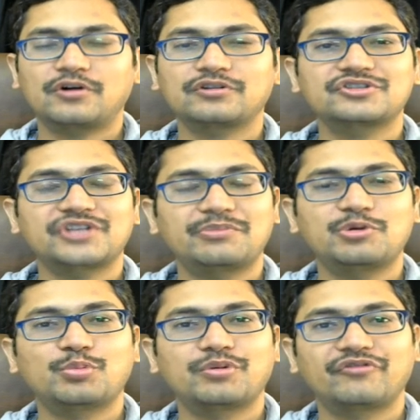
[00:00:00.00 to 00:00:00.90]
or the
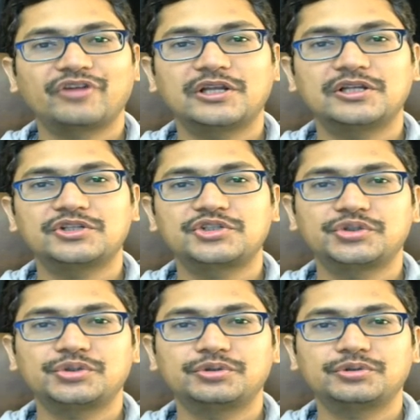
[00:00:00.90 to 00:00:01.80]
semi-open file
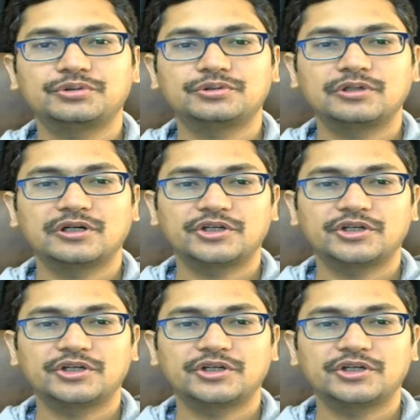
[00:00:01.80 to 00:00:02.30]
to